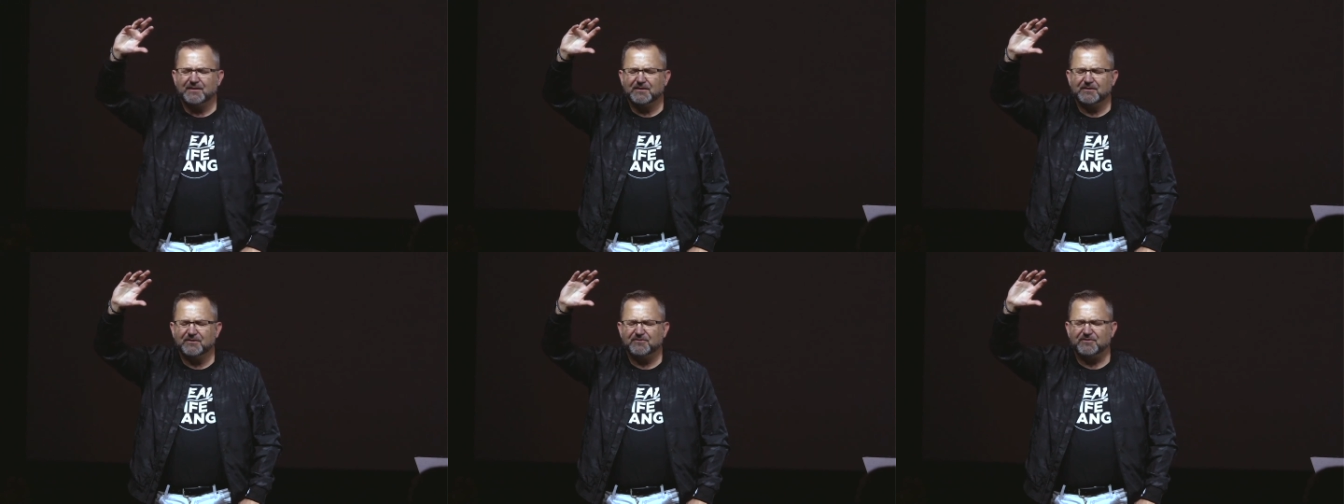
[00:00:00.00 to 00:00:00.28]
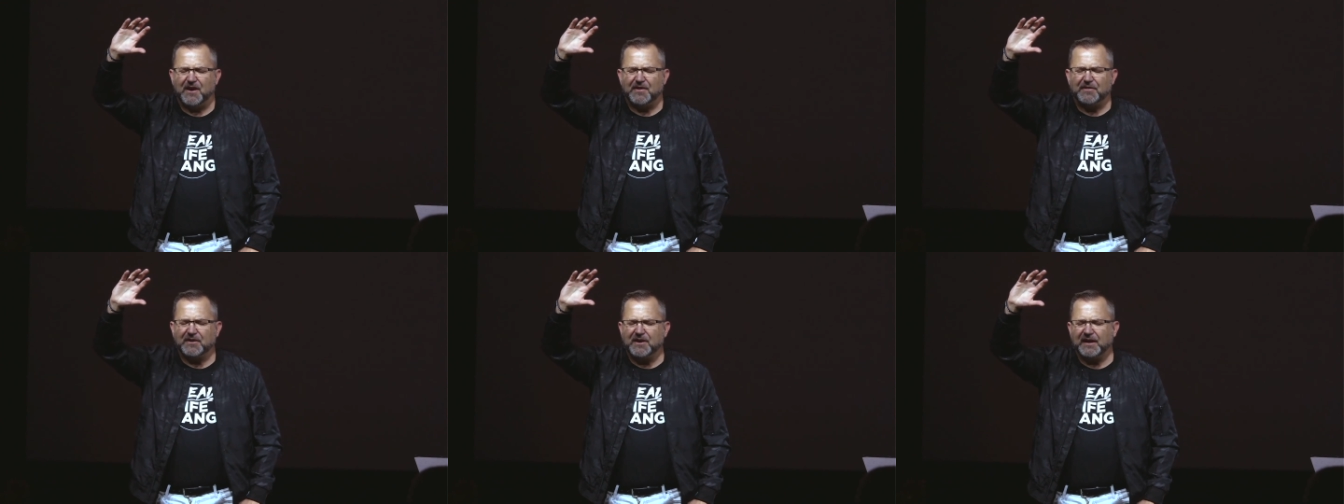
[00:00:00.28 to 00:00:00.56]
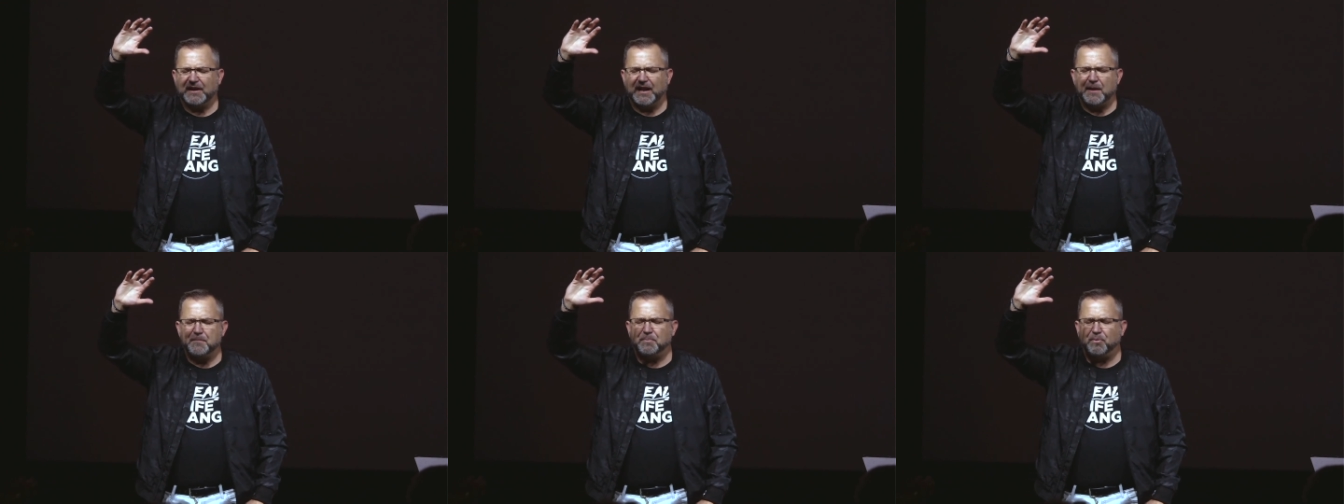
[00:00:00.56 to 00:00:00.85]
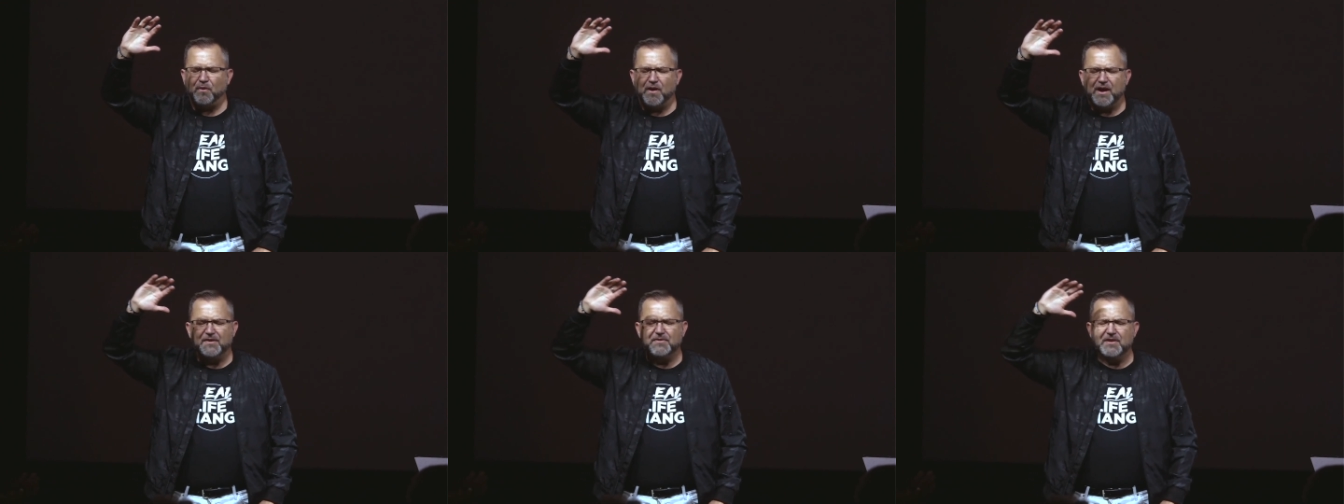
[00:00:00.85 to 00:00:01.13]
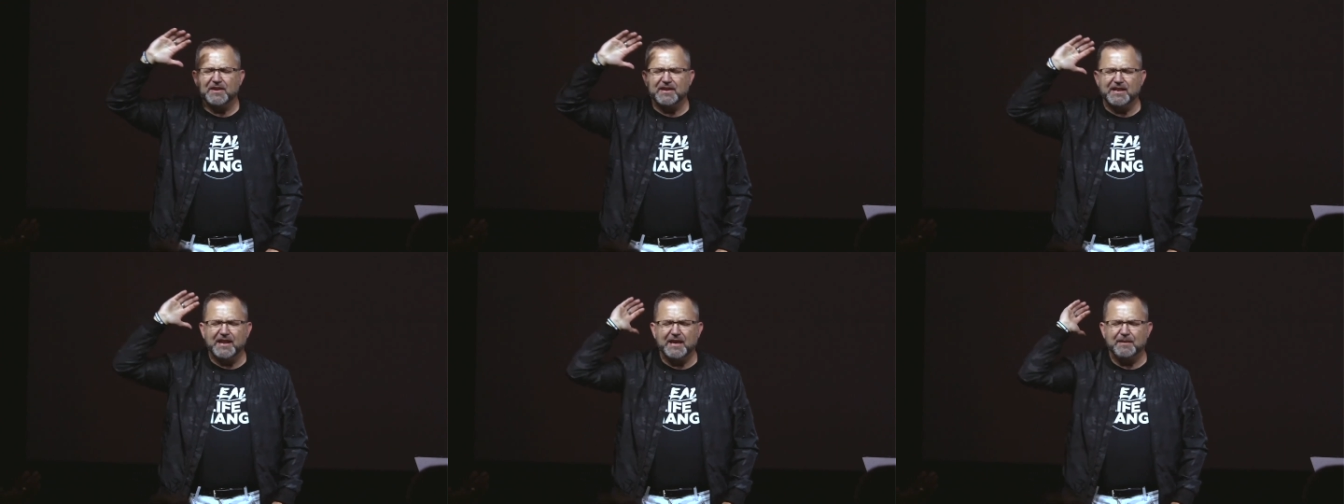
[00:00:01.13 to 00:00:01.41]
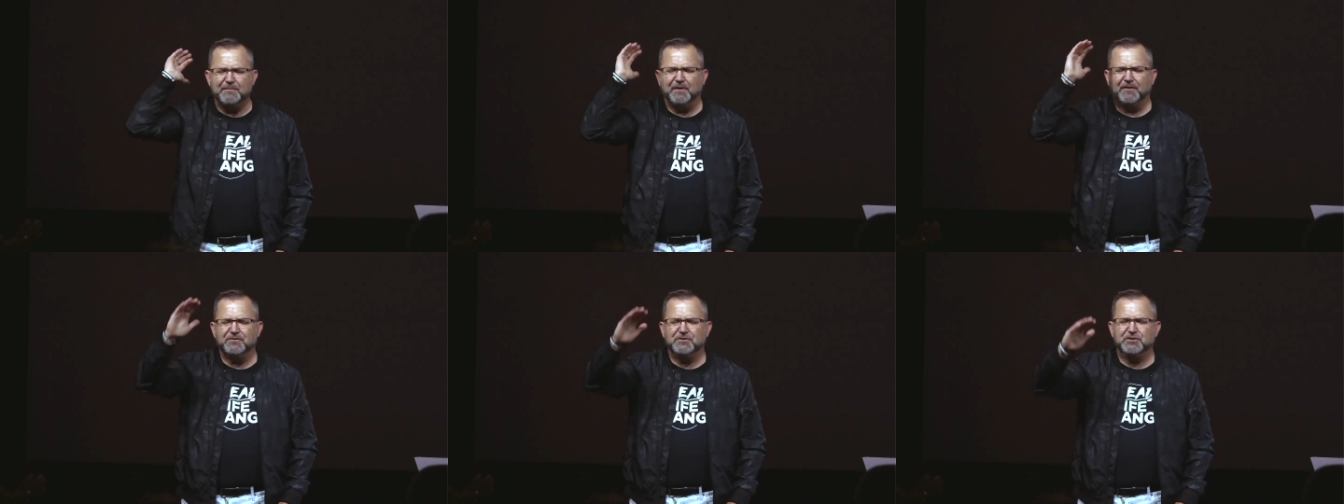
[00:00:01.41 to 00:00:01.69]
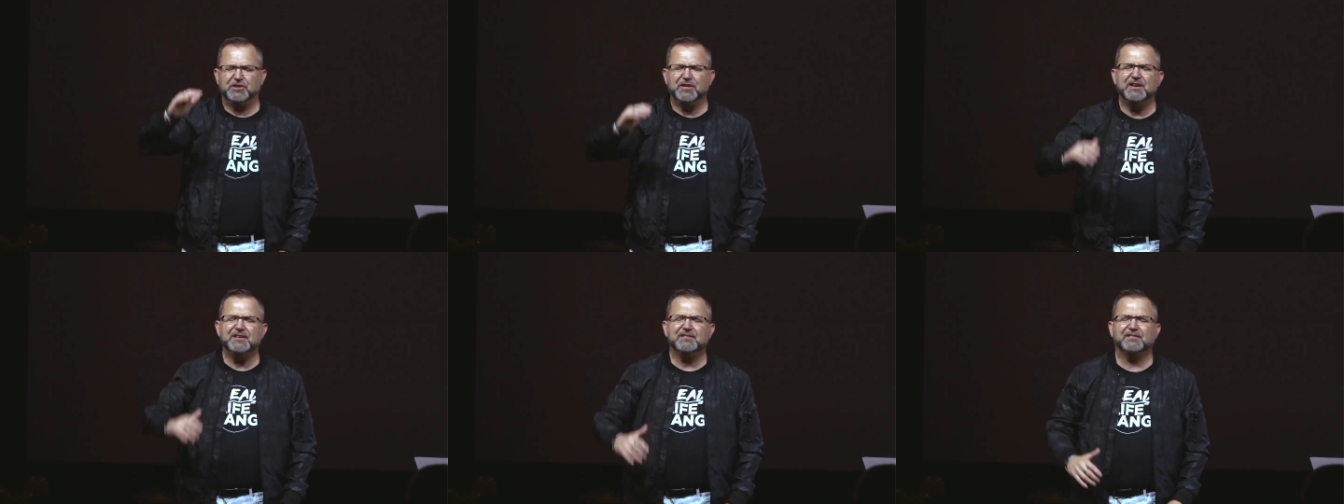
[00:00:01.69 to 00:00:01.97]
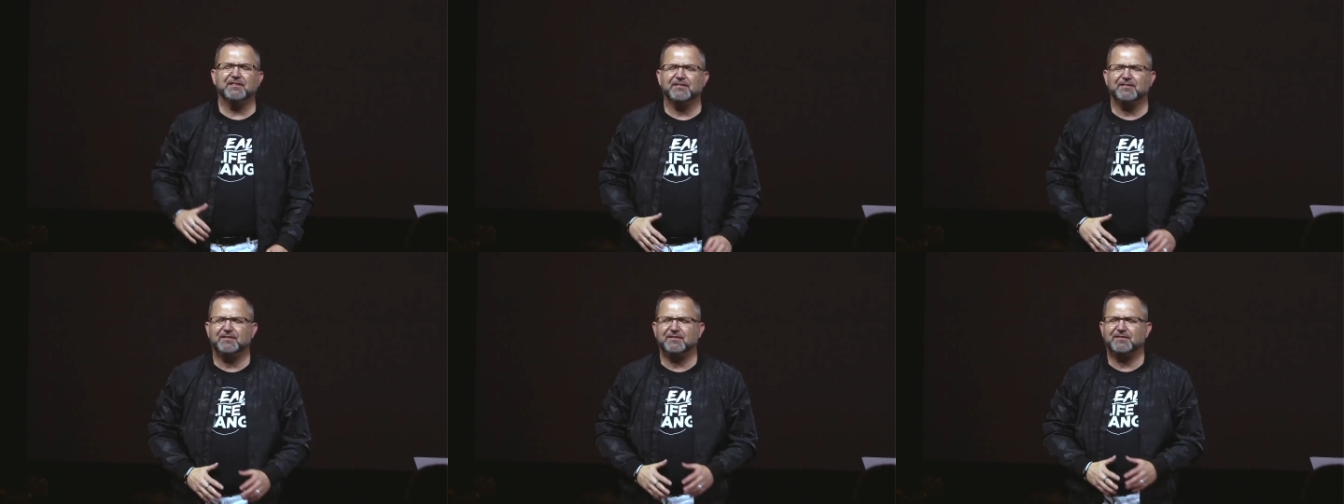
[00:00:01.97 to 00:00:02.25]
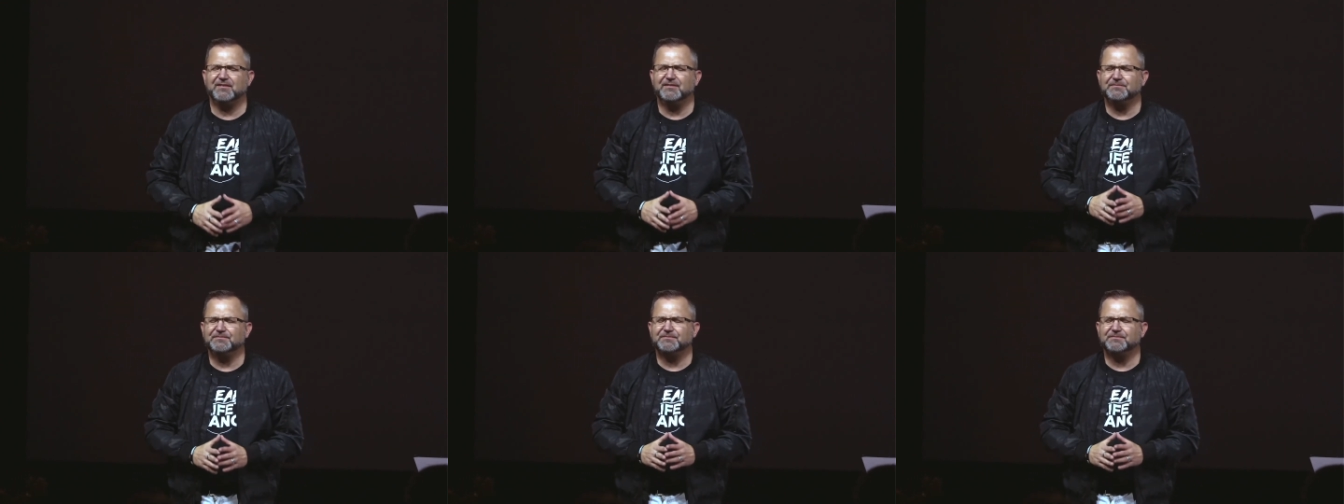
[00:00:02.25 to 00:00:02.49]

Father God, I pray in the name of Jesus